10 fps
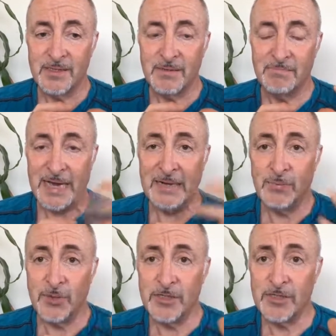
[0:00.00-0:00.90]
man
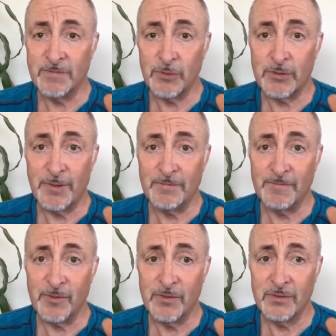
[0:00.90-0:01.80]
boys, as I've talked about
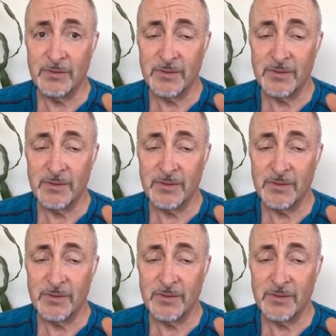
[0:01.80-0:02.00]
before,